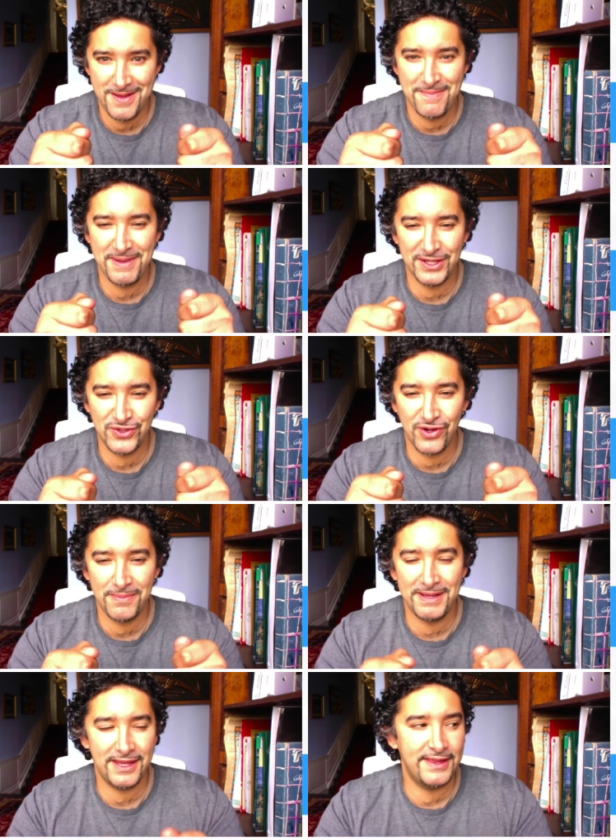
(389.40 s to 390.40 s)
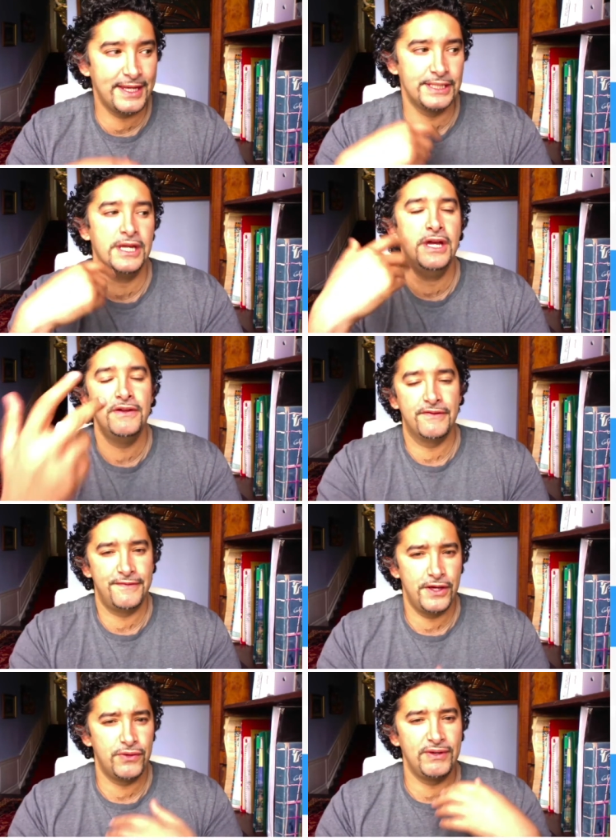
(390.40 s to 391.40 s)
bigger, stronger, better things from
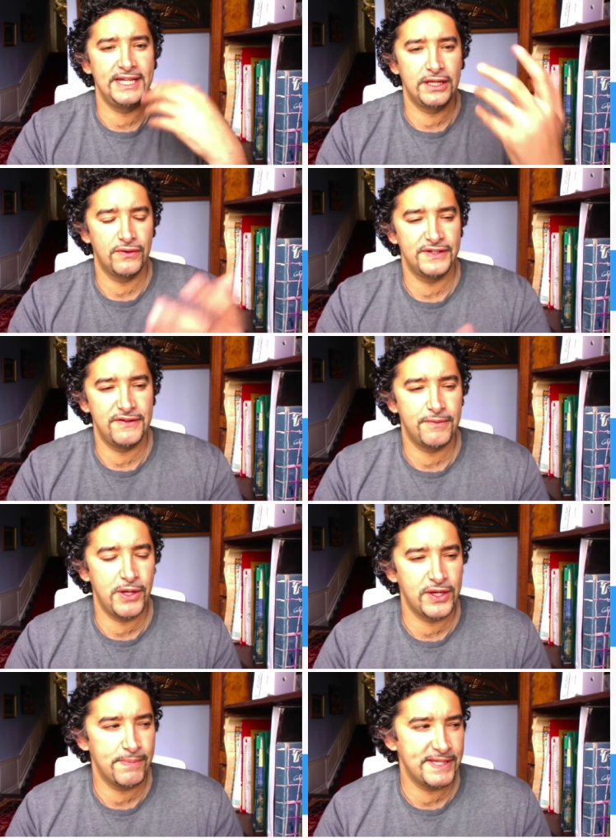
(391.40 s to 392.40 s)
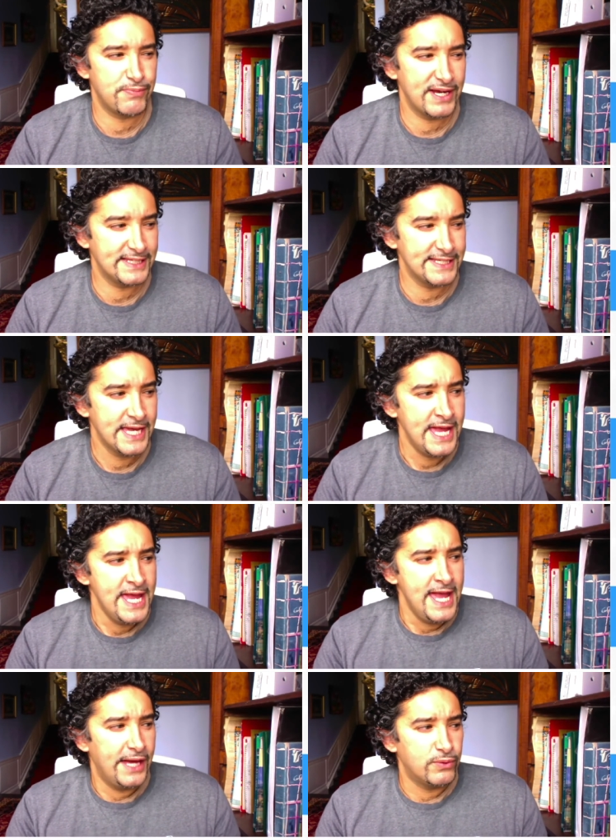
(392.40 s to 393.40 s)
further reading and obviously from knowing your best practice.
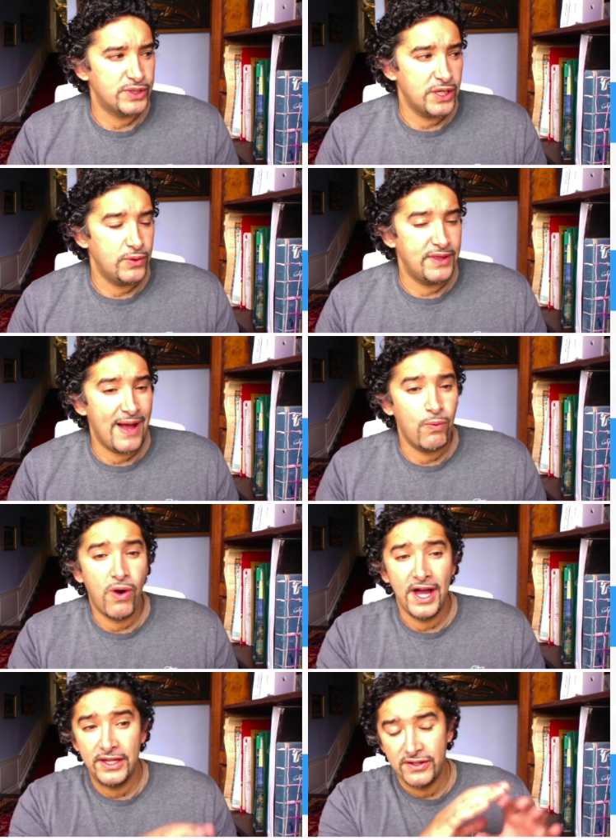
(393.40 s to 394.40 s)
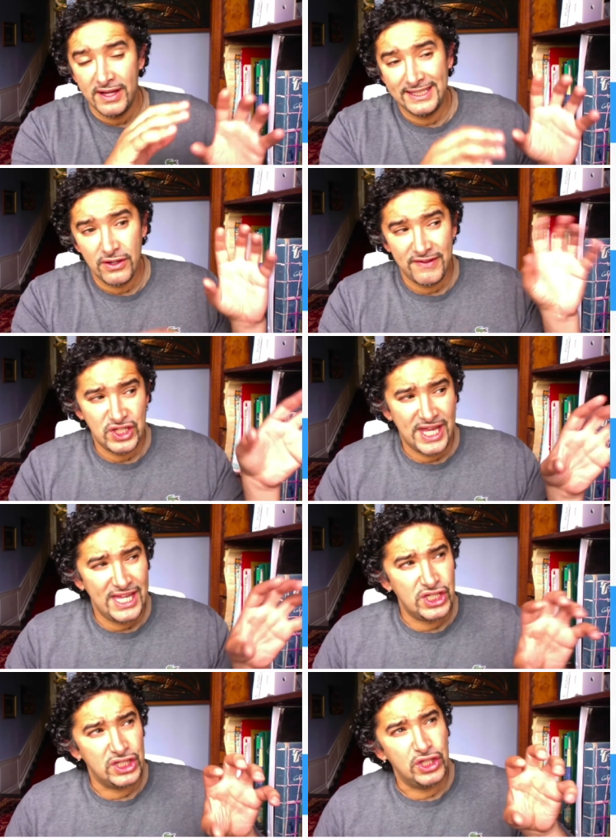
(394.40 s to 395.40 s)
And also that wider idea of
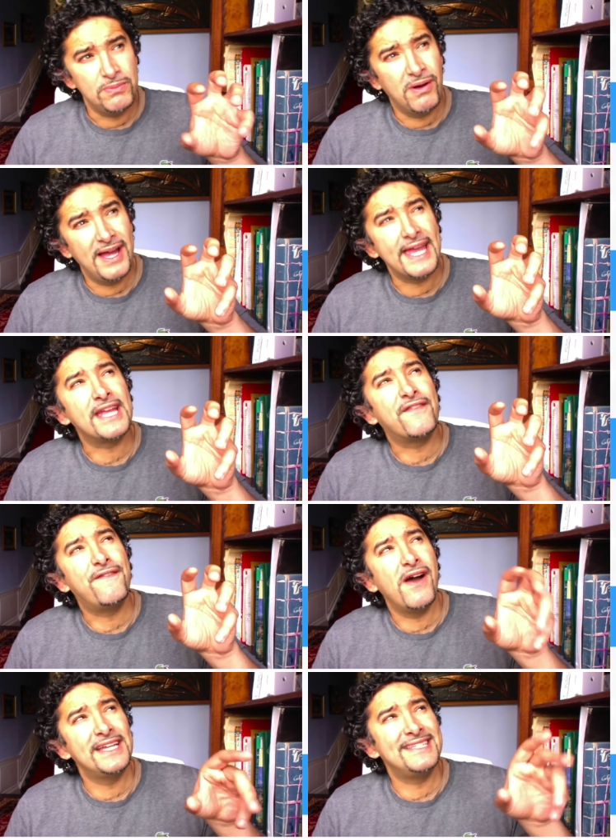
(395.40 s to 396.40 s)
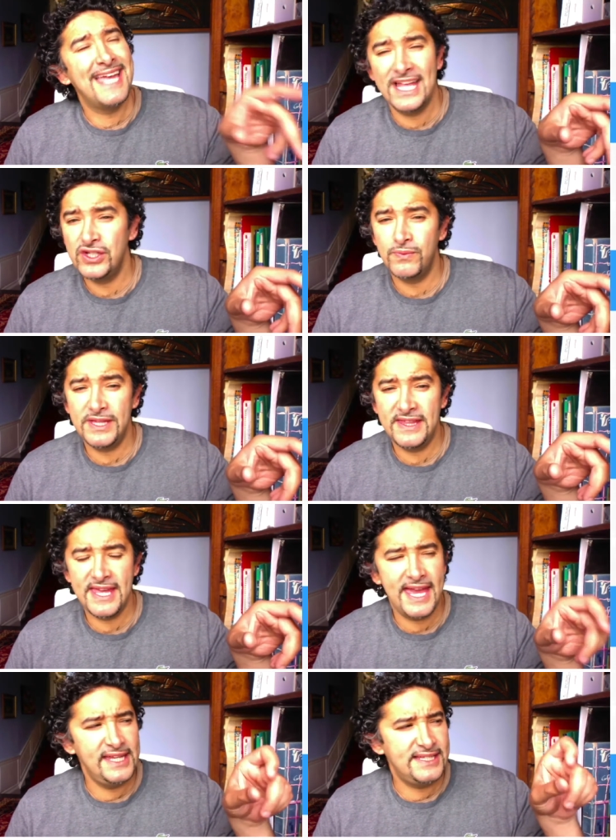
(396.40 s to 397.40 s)
education. You might find a tangent within
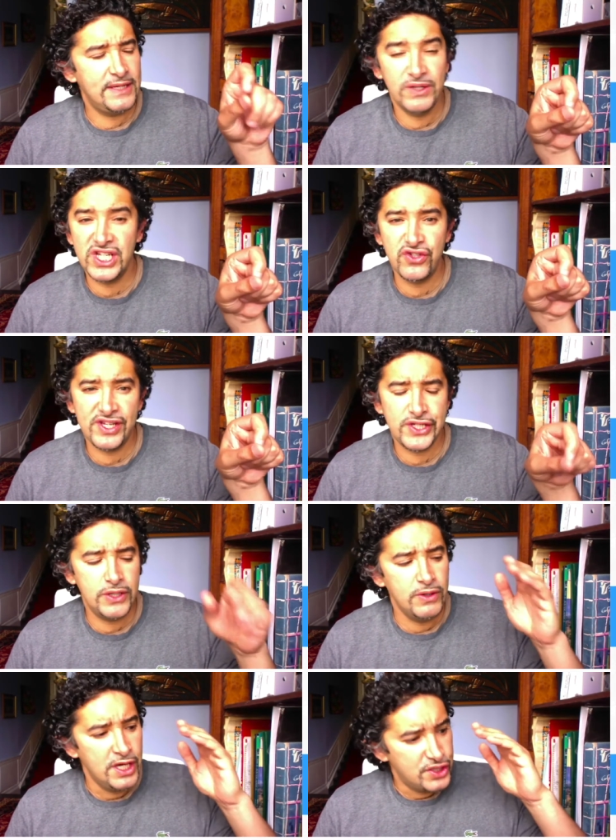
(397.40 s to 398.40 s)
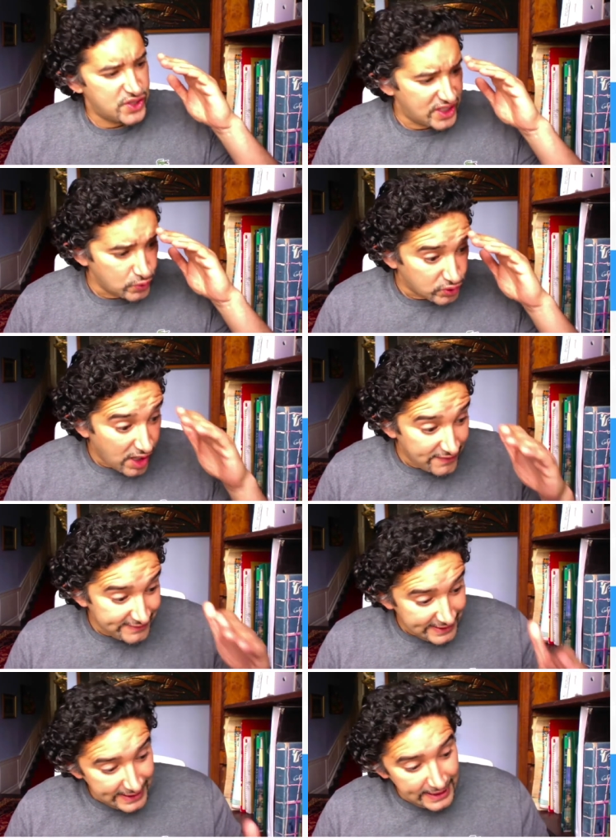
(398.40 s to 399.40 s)
the AET which interests you, so then you'll dive
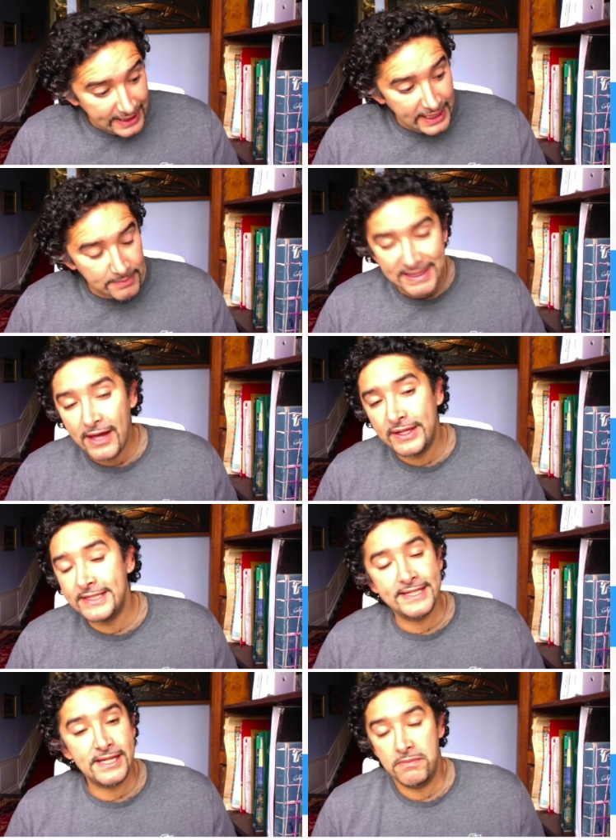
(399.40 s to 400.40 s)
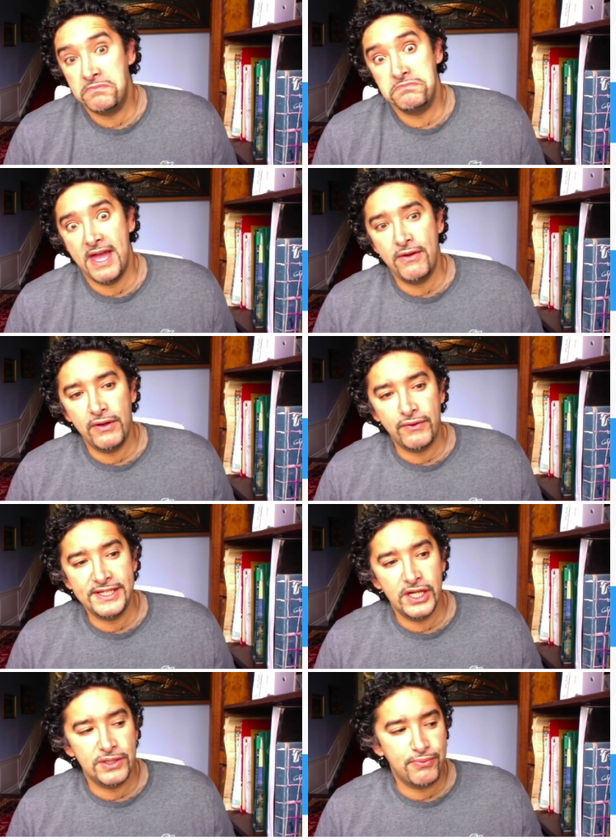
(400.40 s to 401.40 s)
deep down into some area of
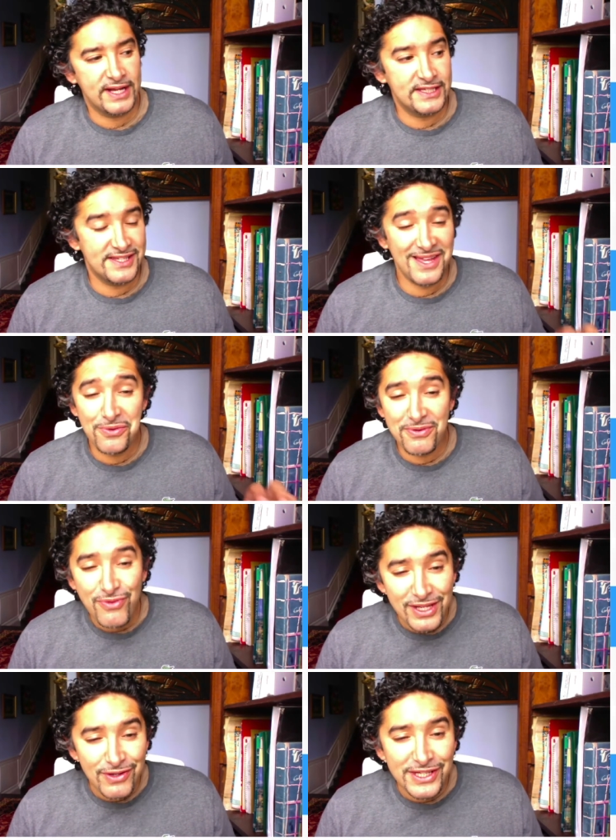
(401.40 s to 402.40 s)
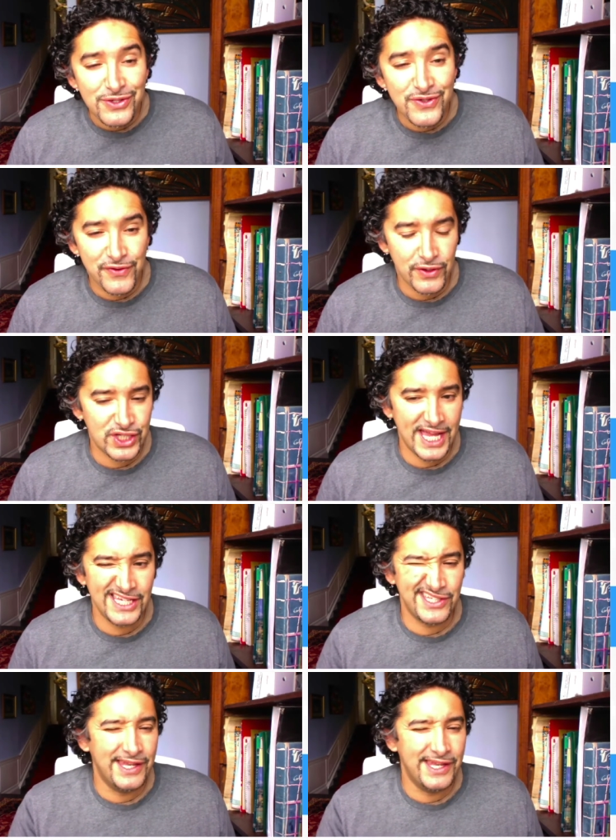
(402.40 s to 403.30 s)
research and practice, and that will be really, really useful for your education,